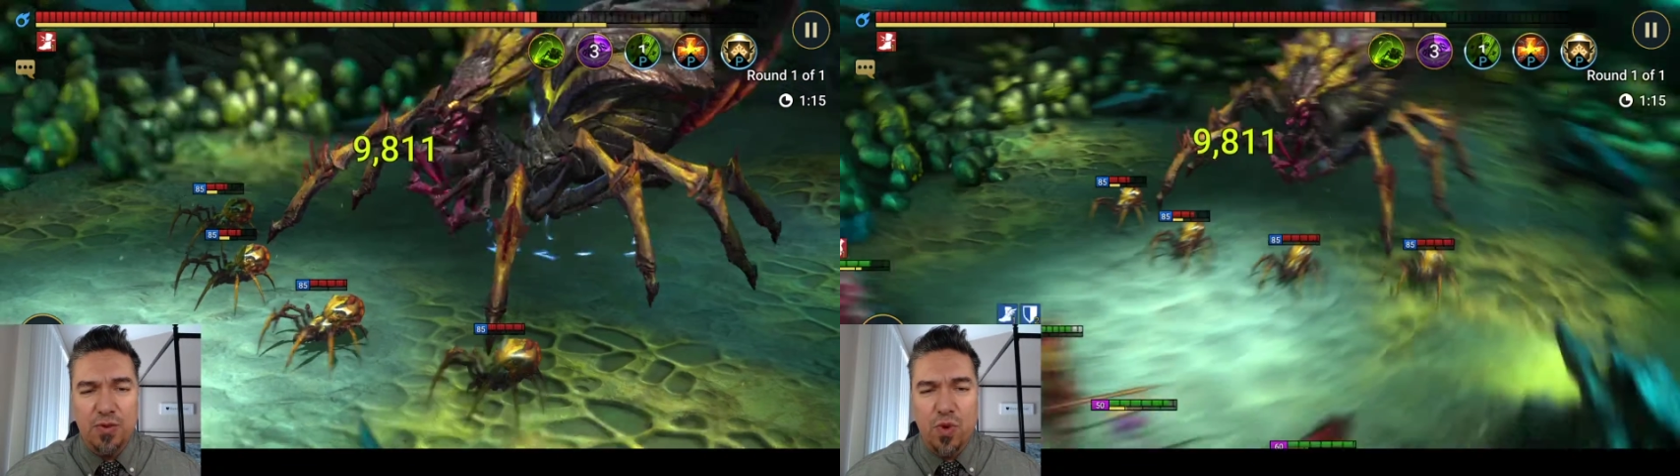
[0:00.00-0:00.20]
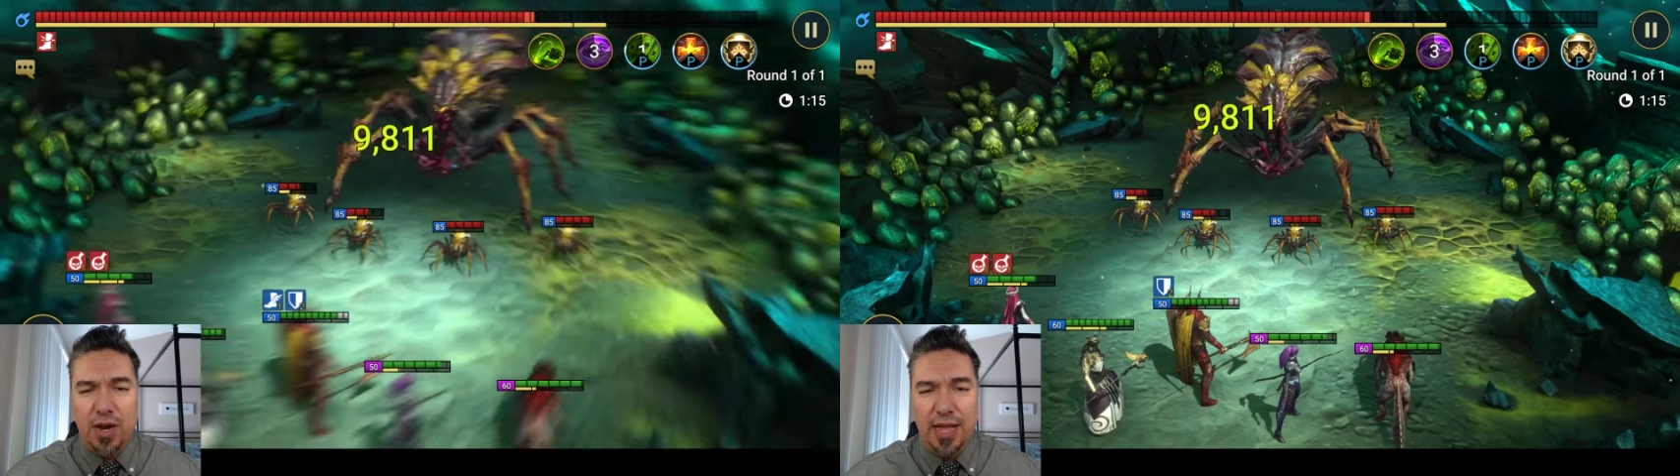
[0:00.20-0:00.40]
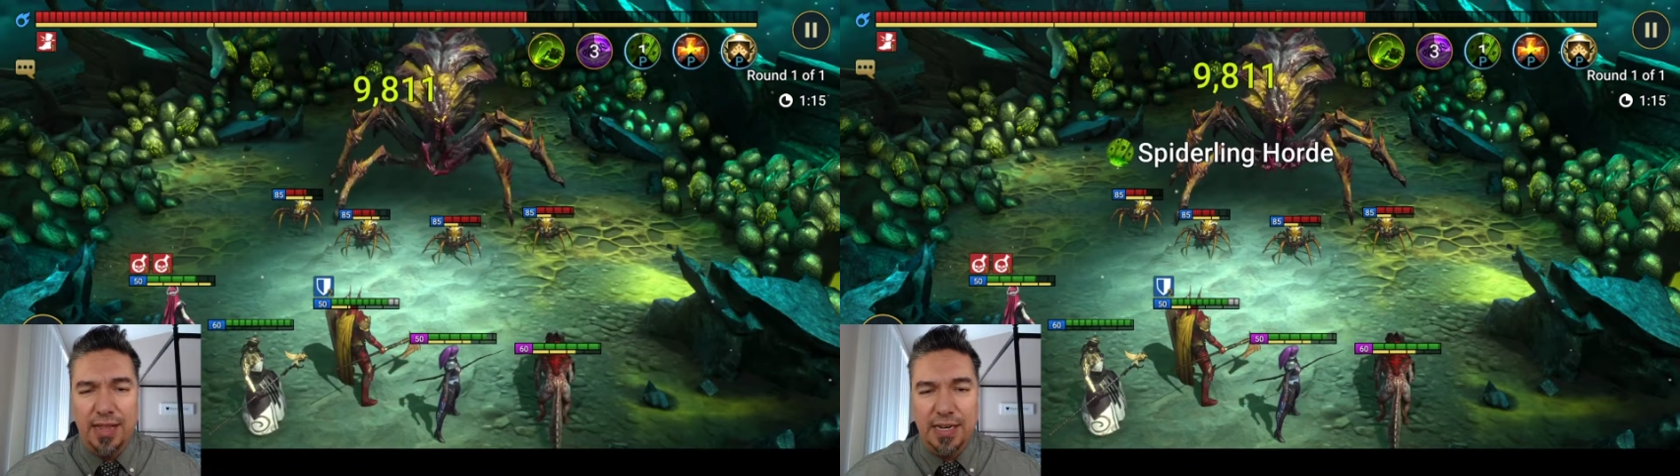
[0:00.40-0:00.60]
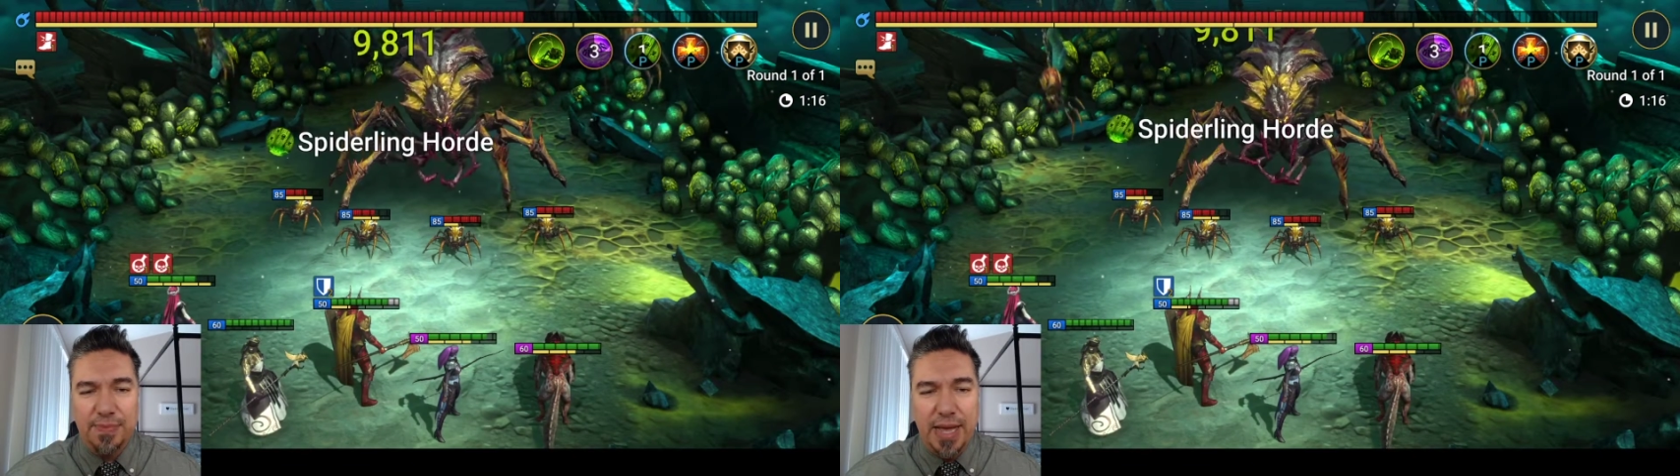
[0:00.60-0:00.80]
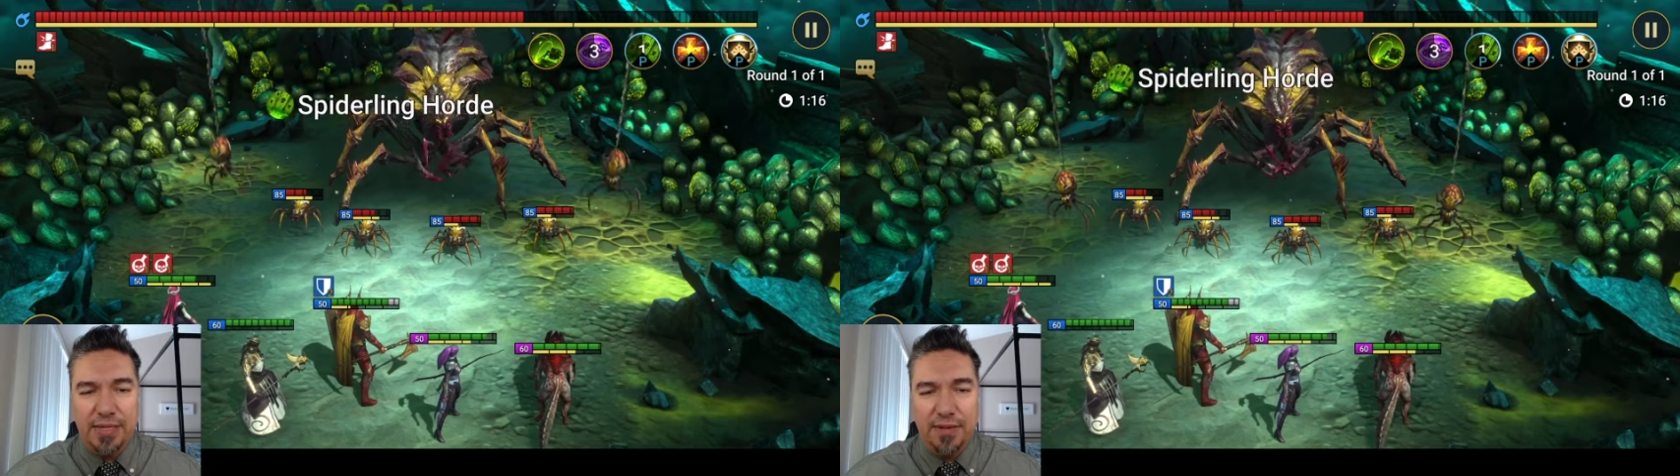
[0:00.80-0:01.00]
run I
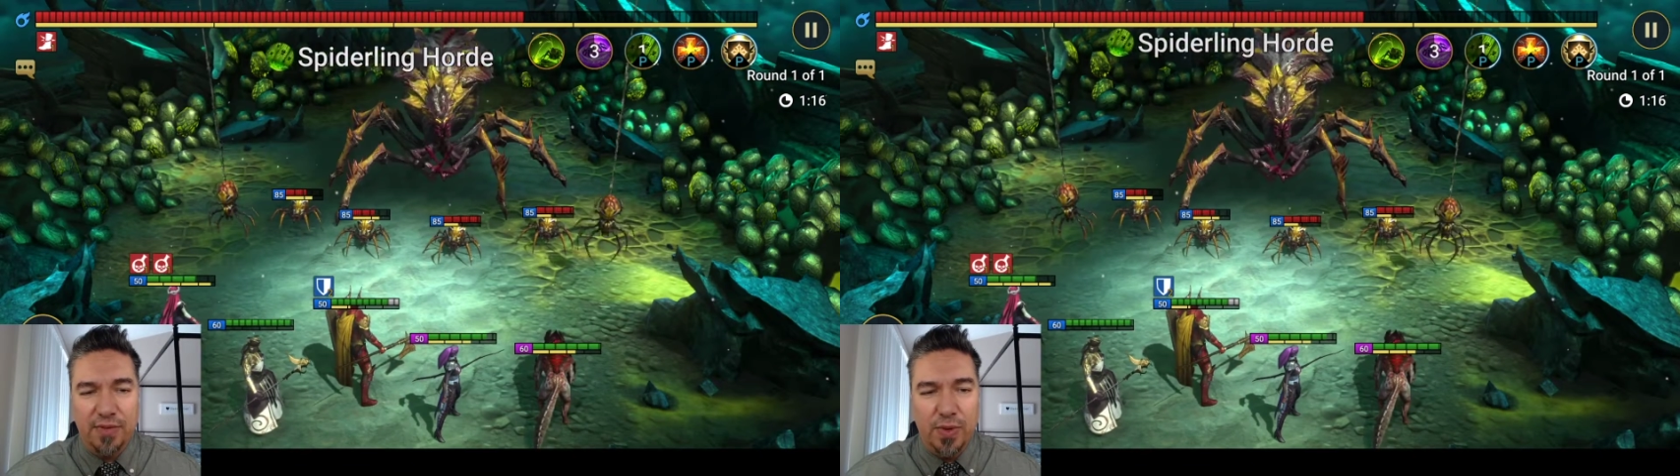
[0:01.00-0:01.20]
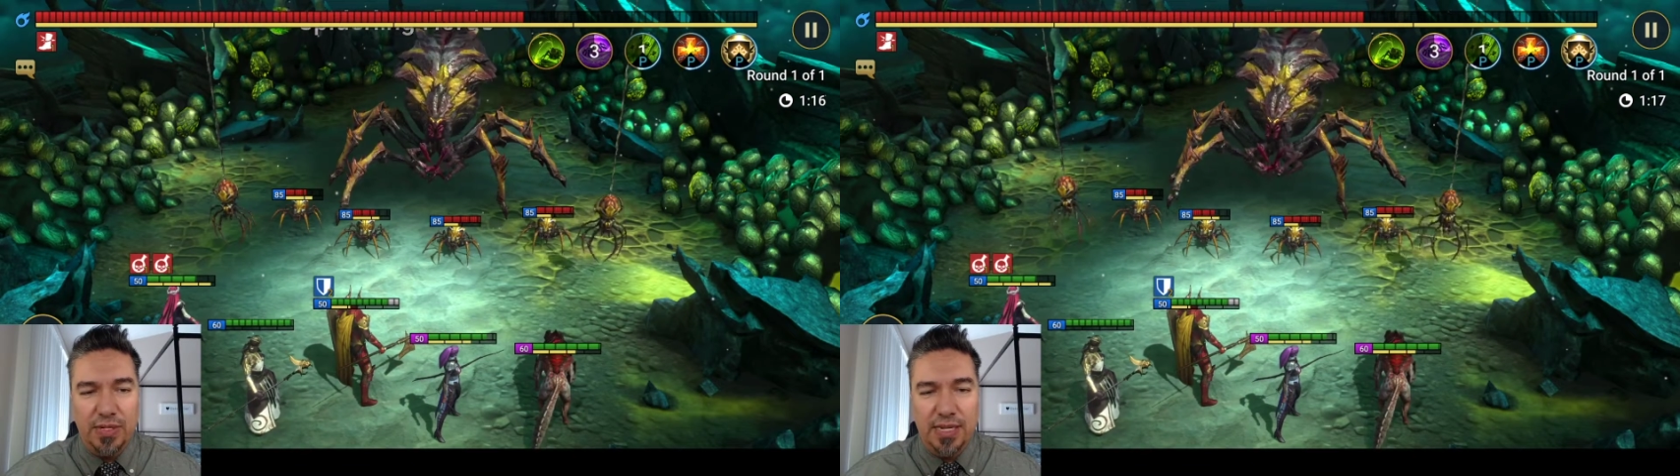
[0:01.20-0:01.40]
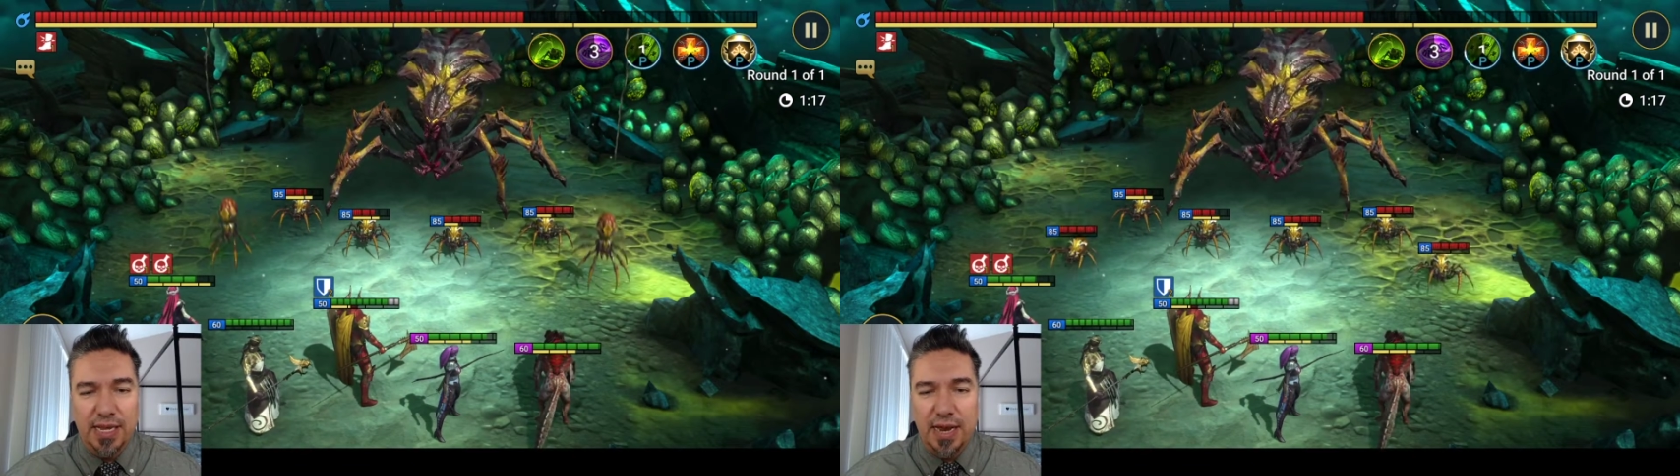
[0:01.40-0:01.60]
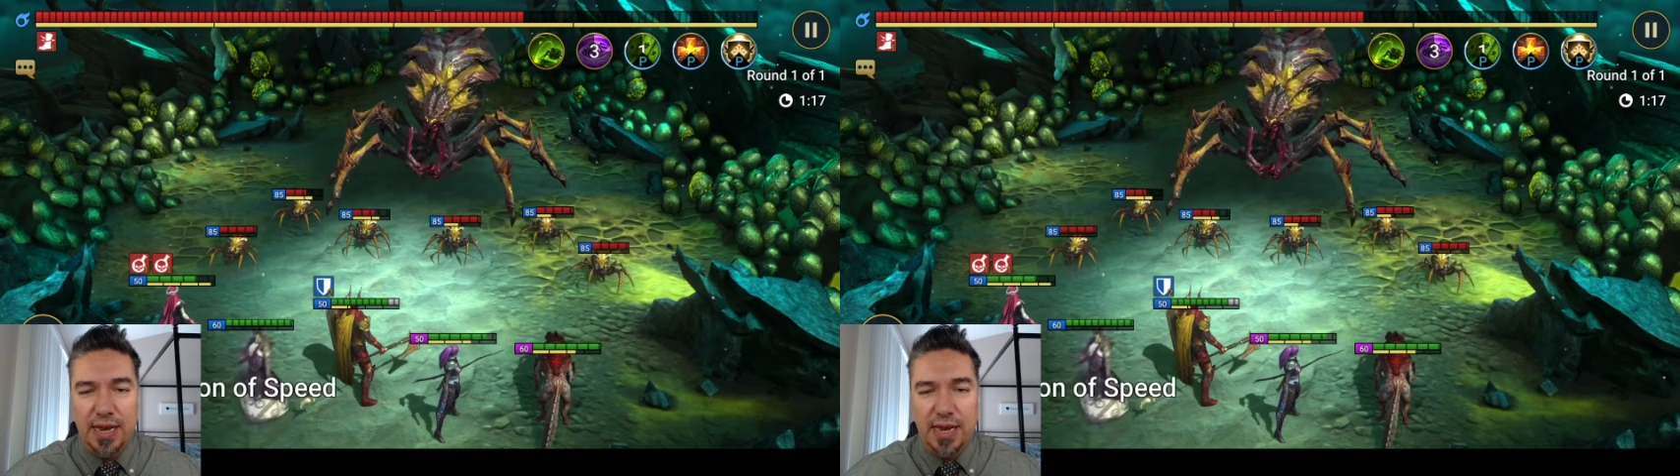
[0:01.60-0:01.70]
liked best of the ones I did,